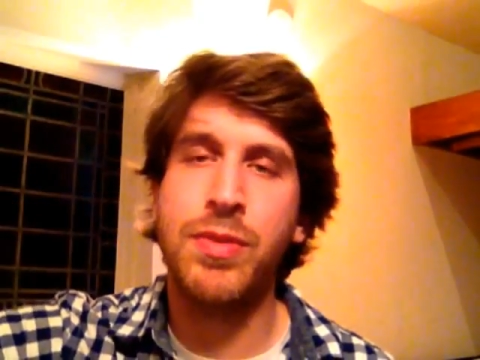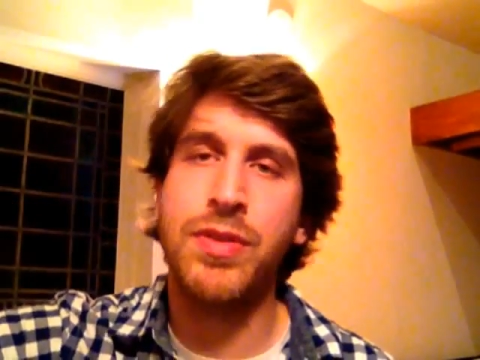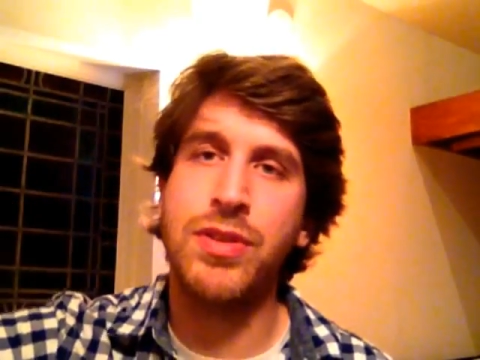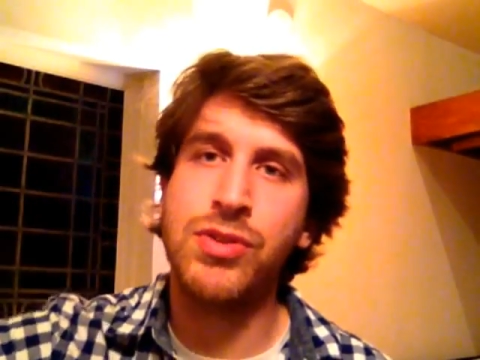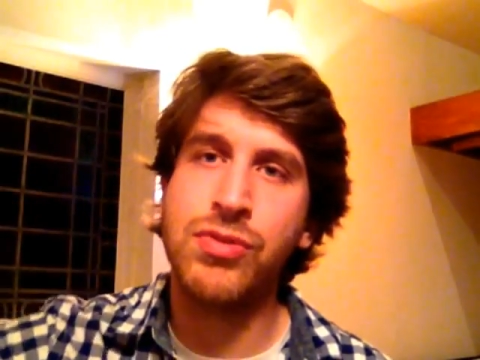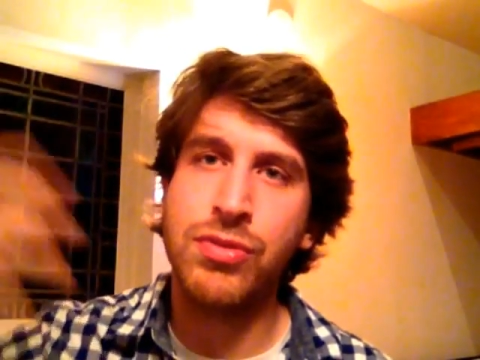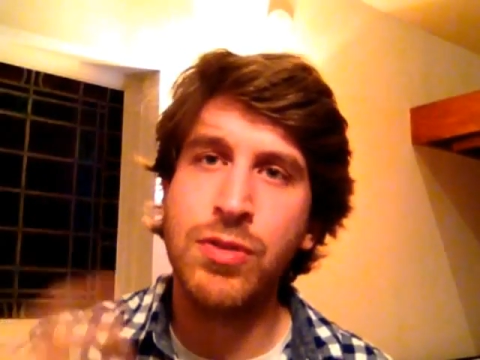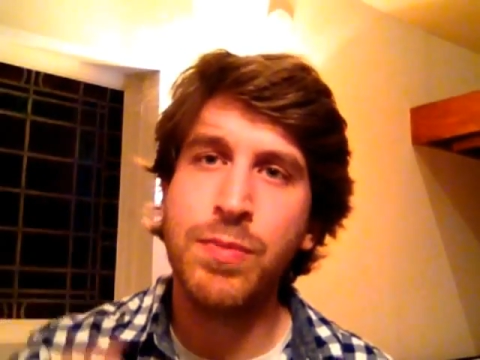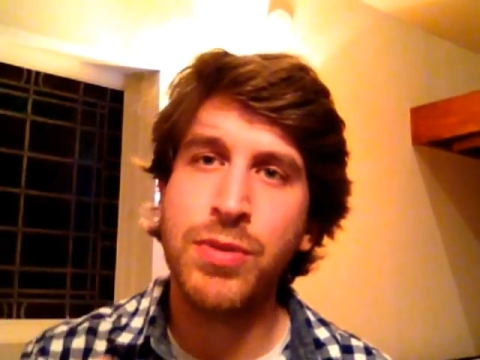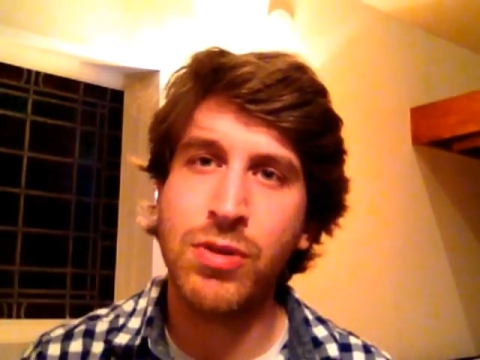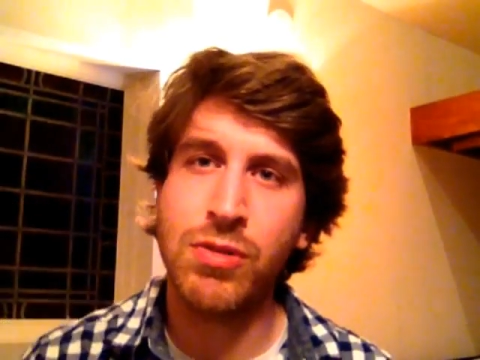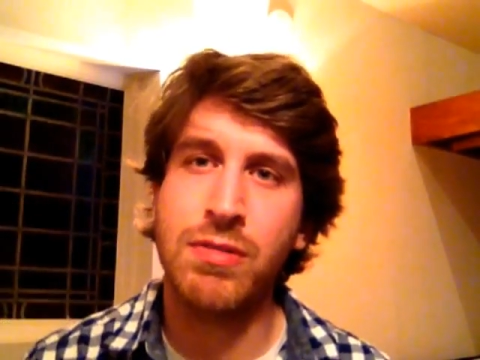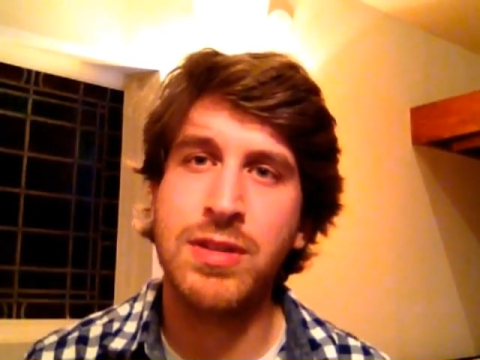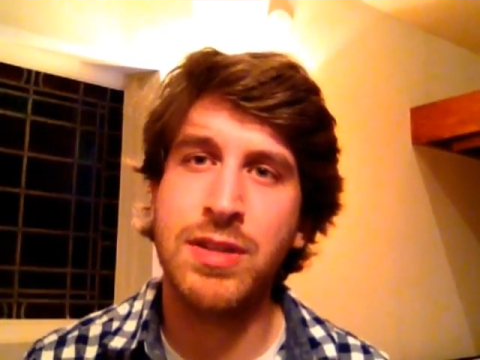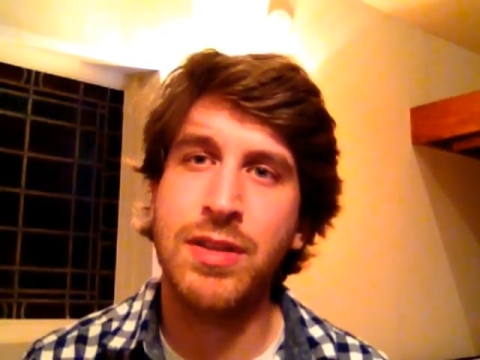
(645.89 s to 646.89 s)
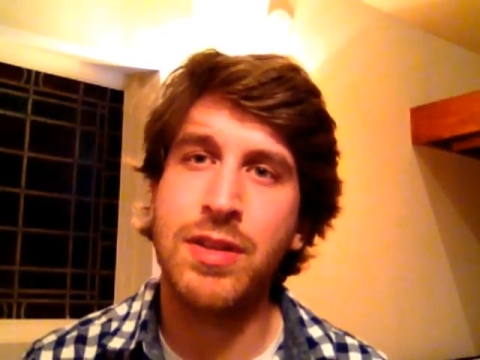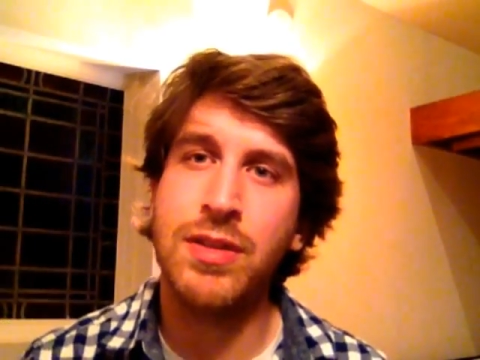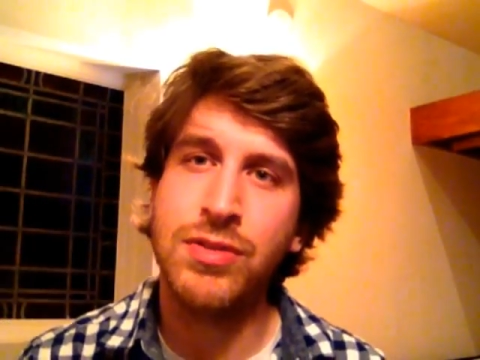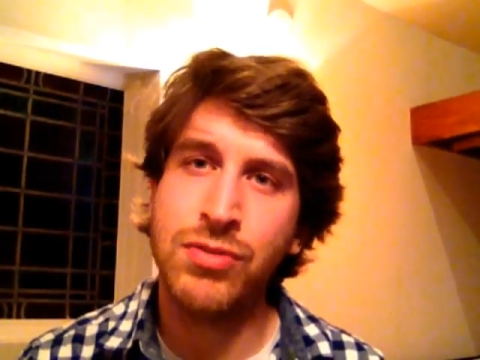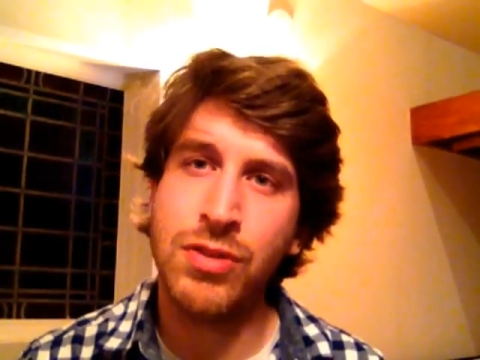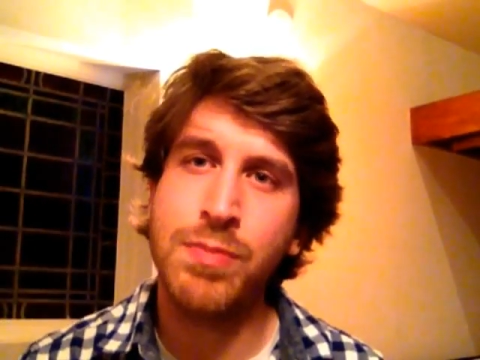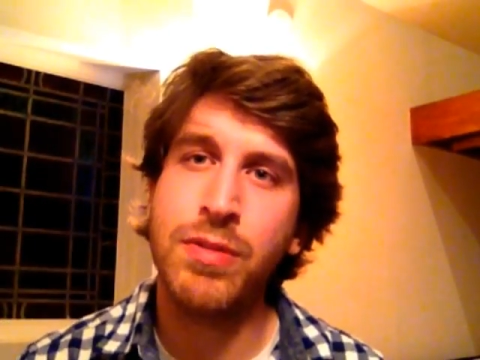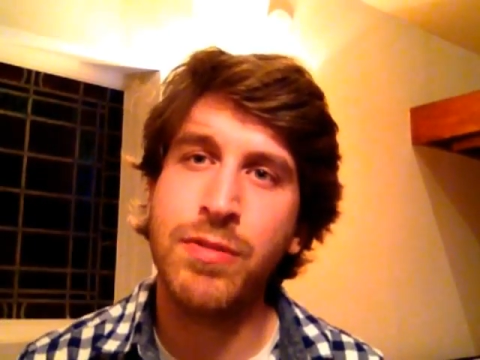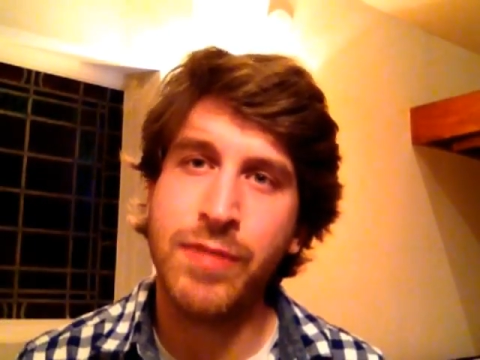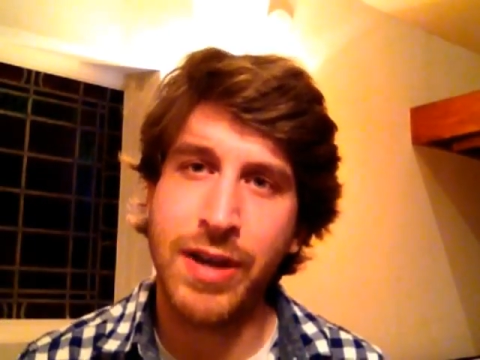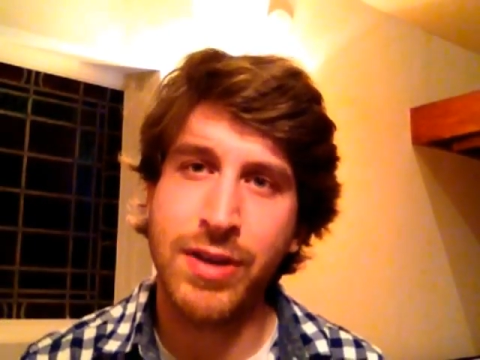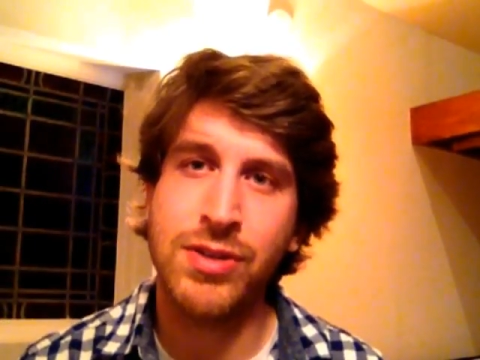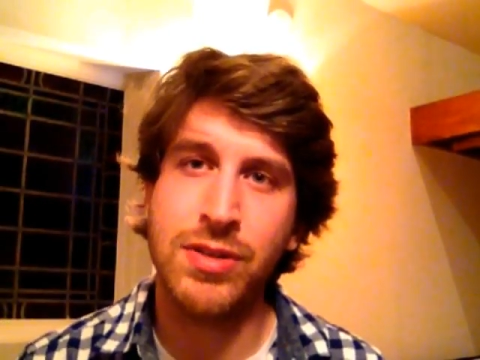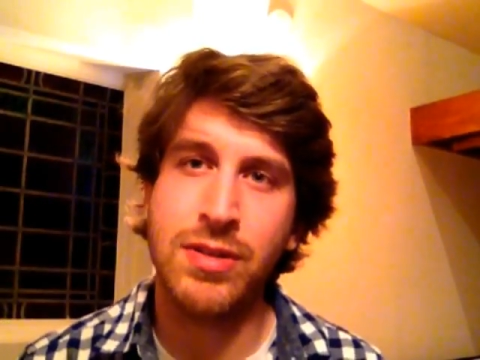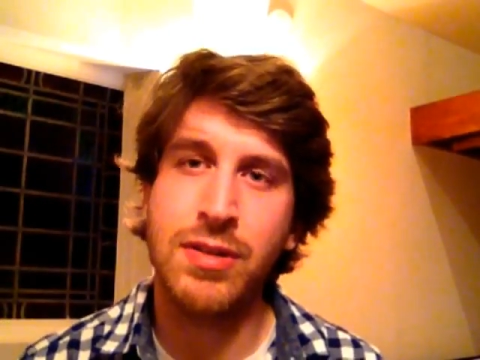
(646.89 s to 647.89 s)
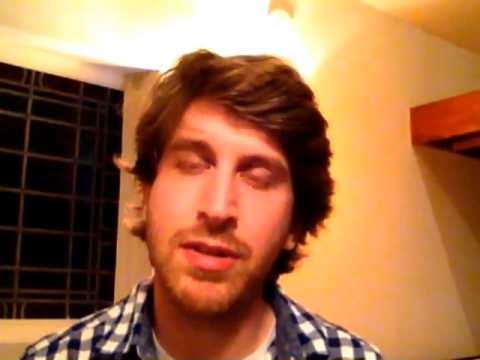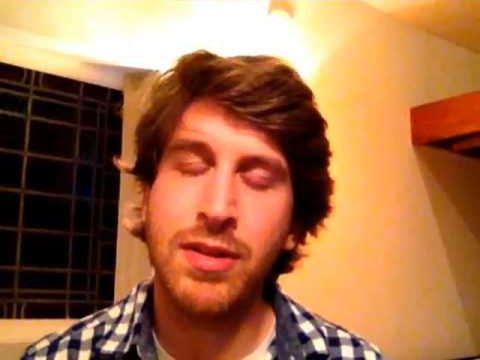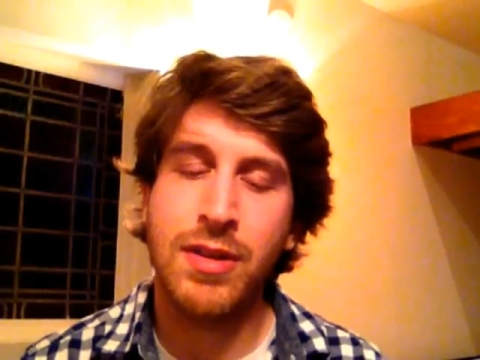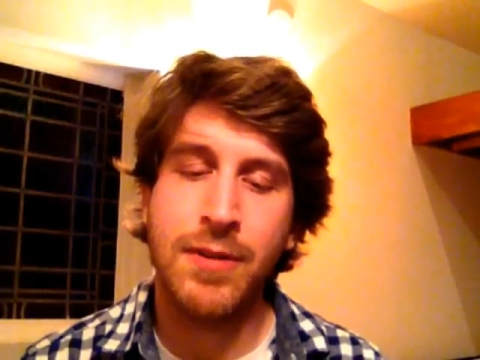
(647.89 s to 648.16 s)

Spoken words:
But the true purity, the true perfection,